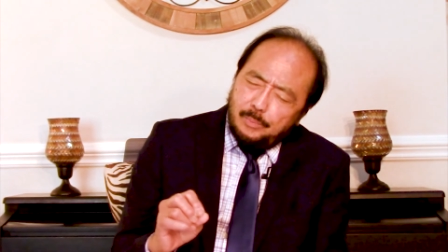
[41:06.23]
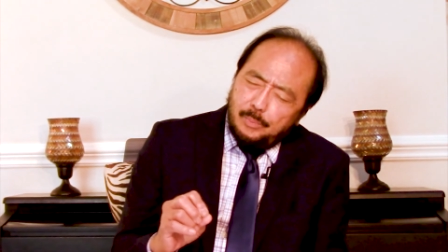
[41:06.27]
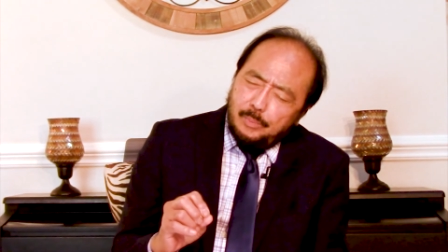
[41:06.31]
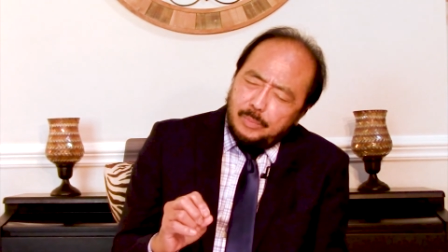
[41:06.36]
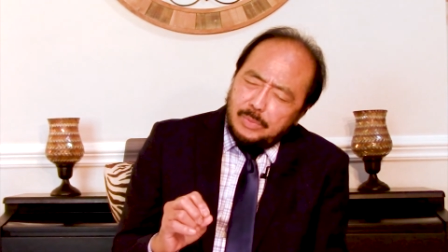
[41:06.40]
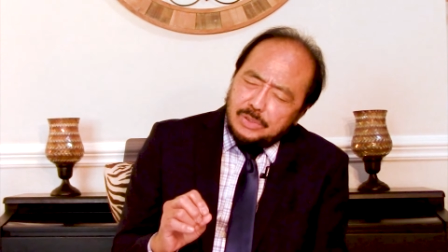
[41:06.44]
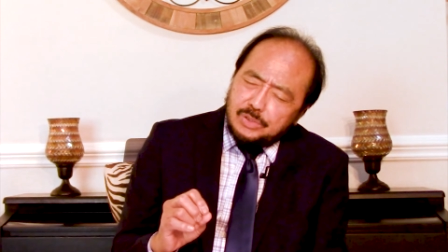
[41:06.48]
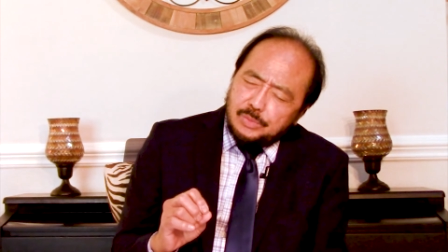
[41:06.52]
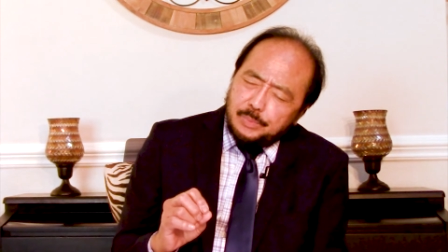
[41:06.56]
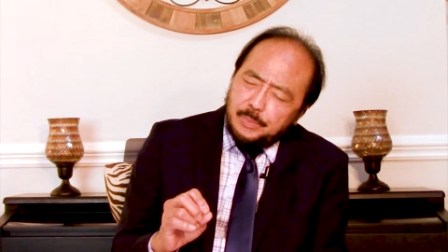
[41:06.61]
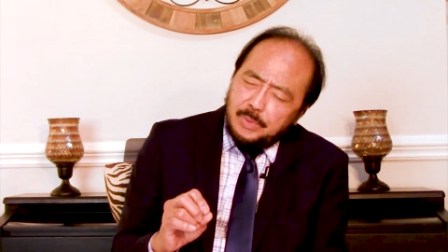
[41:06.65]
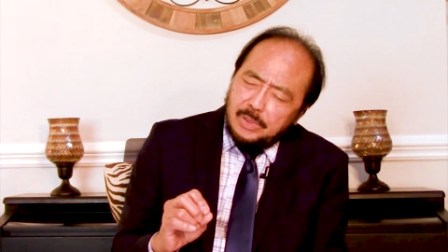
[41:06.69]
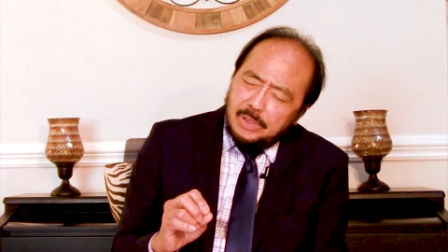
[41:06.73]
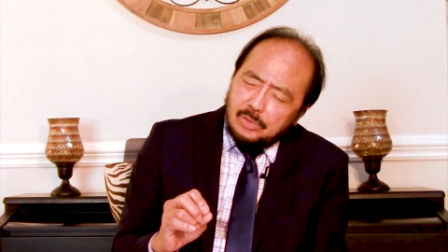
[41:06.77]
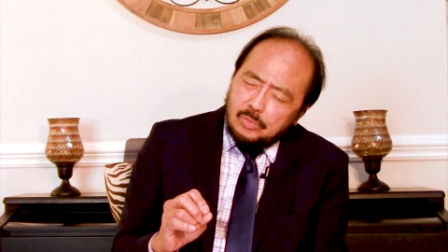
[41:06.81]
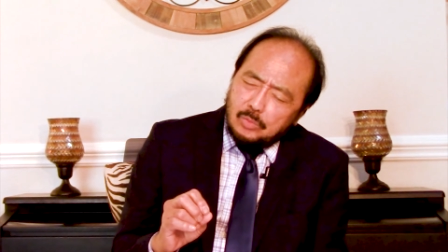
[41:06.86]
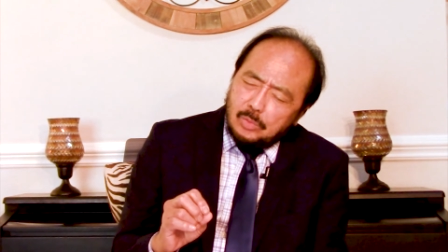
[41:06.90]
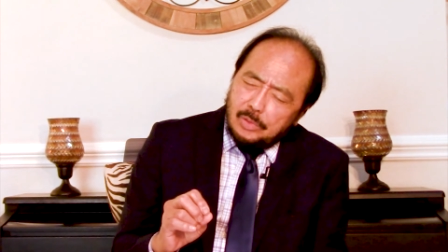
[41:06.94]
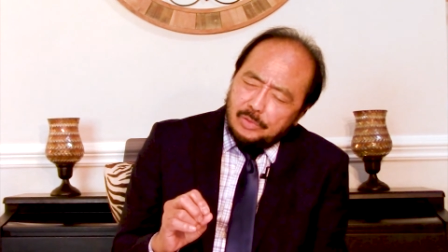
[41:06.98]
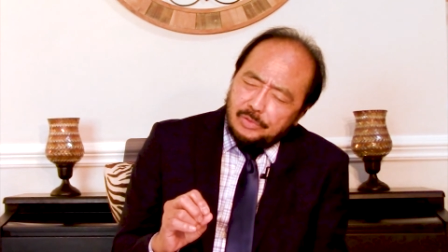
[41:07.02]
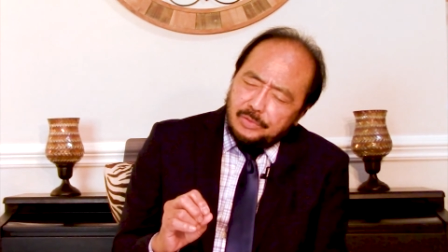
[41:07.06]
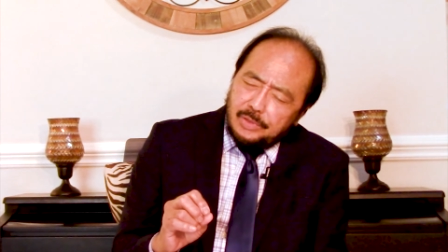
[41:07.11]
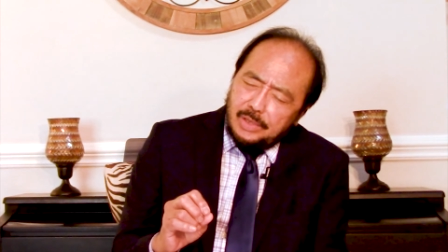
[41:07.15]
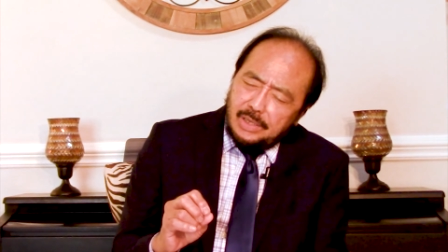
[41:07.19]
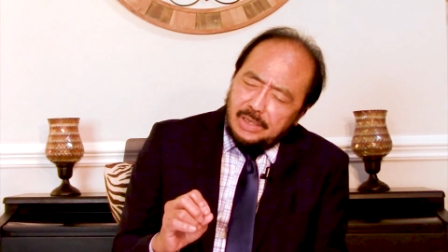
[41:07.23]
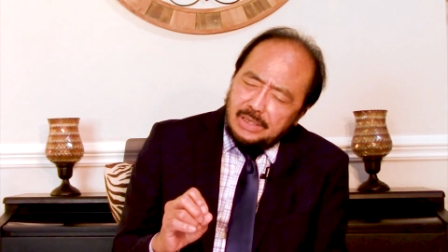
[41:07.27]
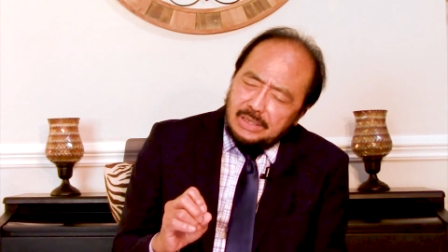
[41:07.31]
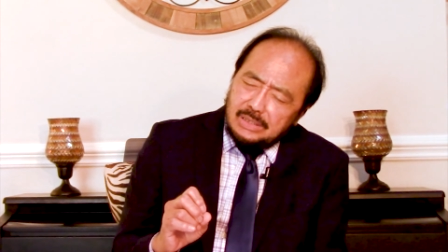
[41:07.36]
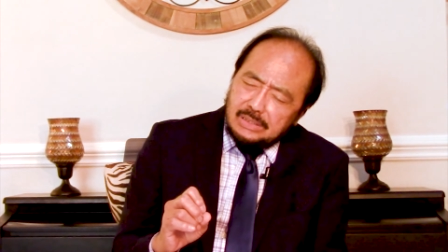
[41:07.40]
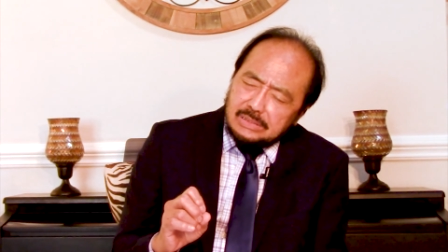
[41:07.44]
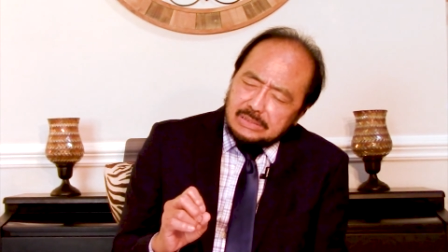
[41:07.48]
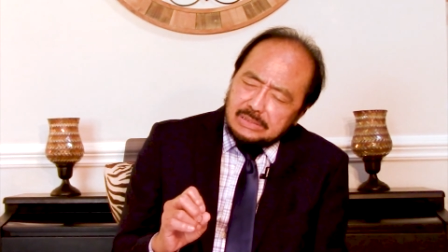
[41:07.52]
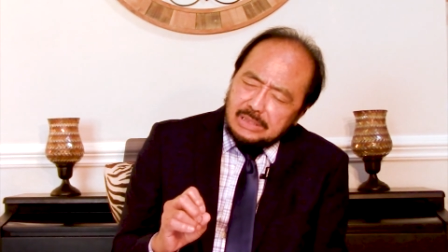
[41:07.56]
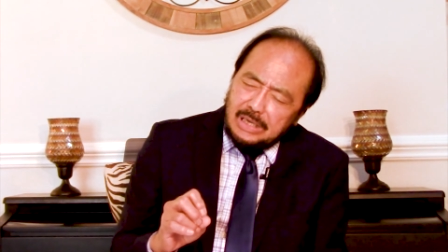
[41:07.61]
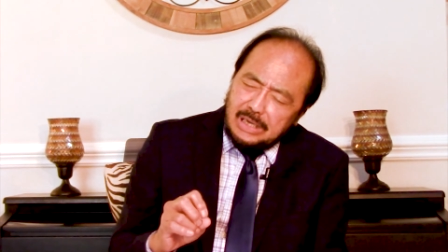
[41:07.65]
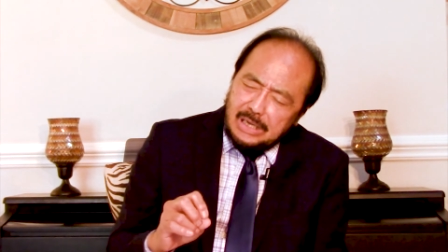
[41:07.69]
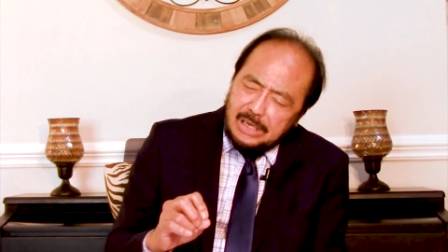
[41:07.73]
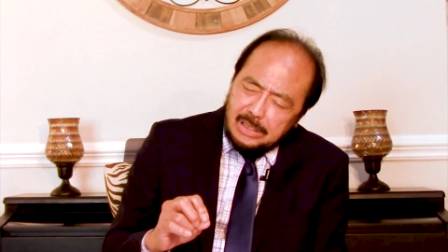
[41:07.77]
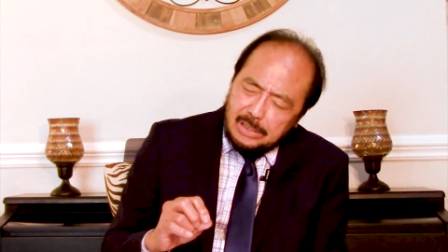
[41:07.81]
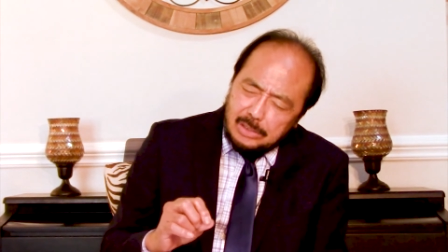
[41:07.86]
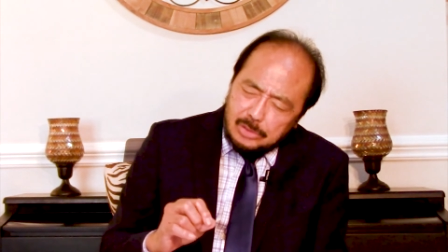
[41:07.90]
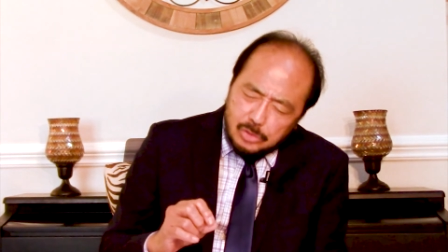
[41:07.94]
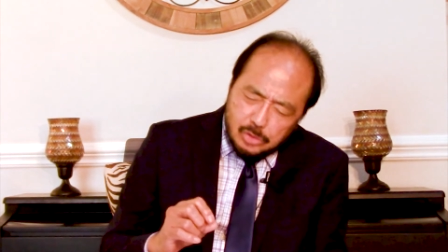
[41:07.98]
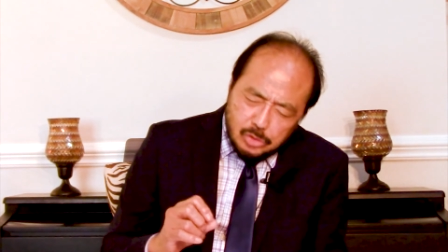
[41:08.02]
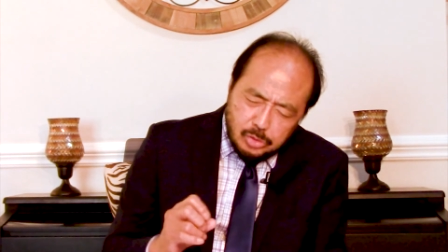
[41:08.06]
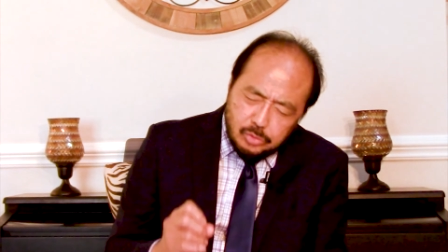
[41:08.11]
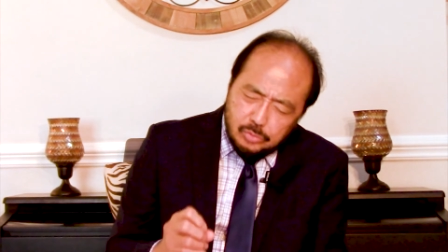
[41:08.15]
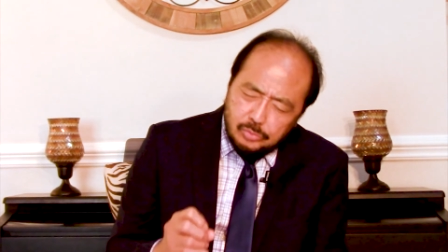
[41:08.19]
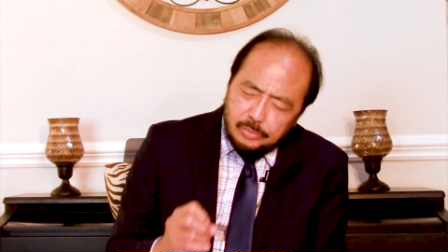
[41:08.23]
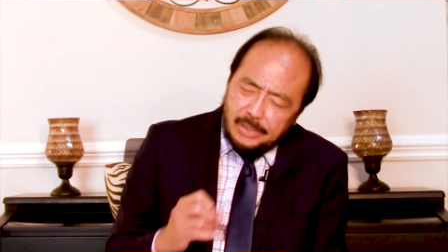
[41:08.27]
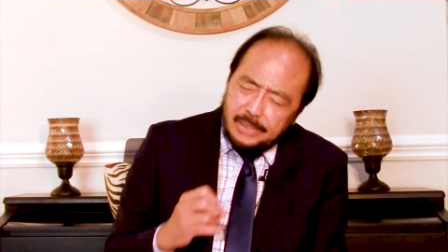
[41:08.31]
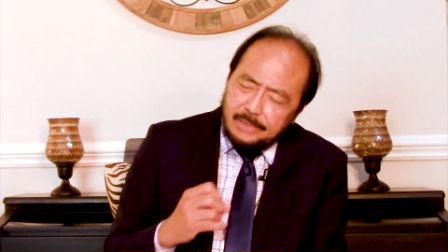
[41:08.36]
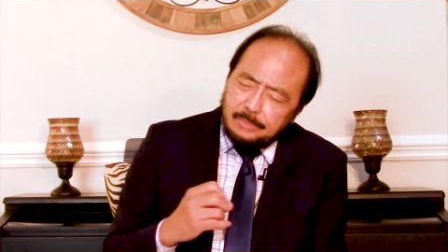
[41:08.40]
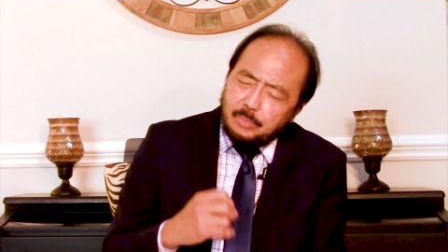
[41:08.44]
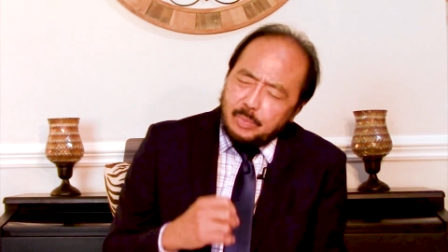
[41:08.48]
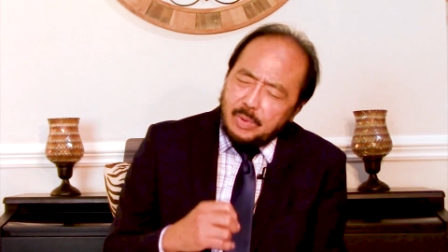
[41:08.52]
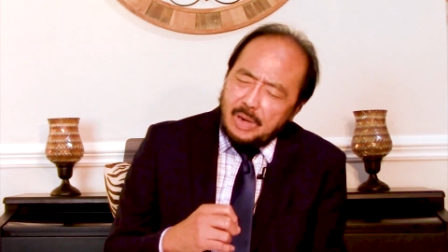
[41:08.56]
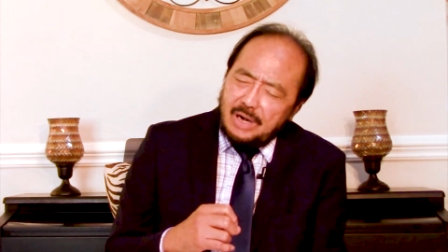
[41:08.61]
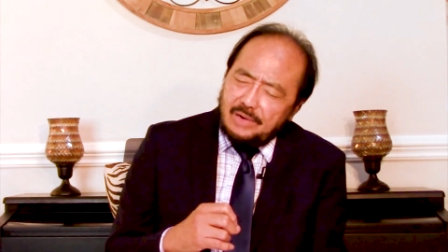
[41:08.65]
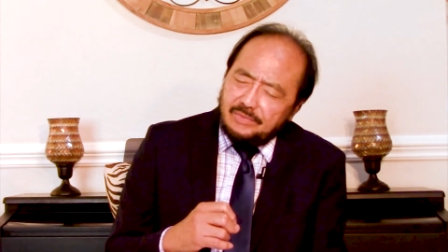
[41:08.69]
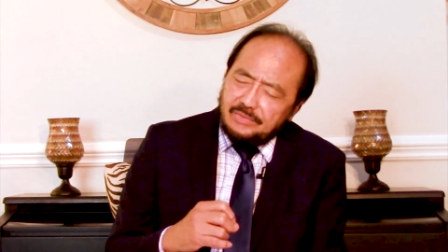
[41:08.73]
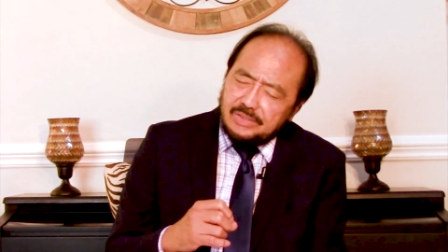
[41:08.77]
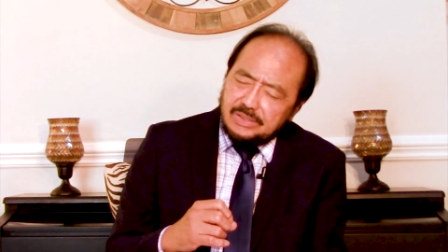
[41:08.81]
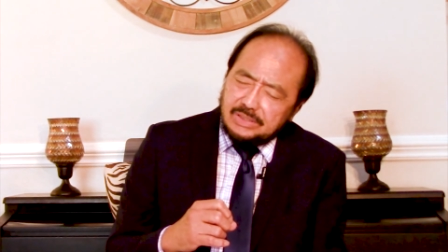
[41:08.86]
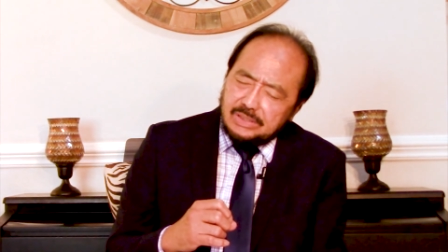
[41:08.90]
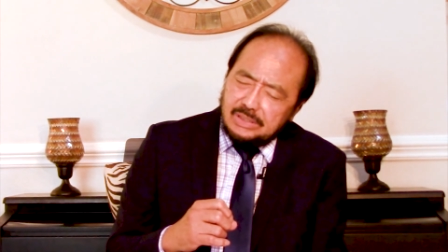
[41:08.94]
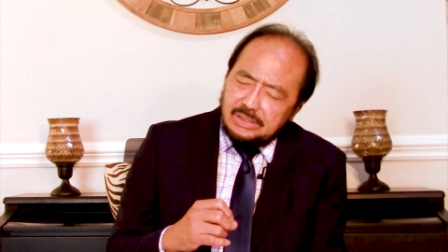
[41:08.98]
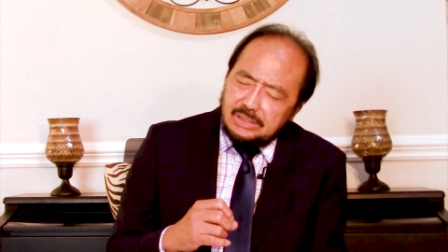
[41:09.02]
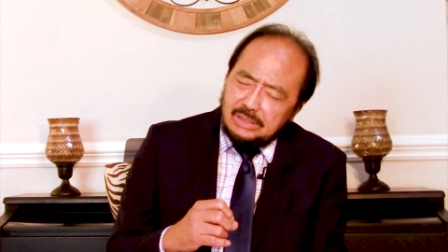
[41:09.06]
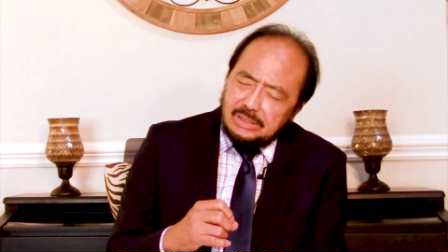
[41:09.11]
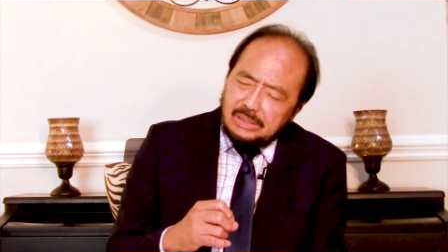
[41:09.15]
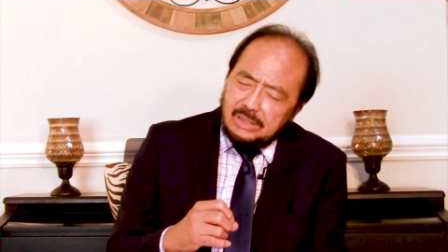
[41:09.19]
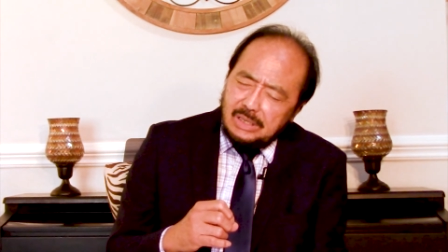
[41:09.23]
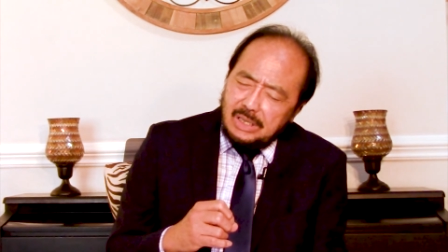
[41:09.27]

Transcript: spiritual things, including prophecy,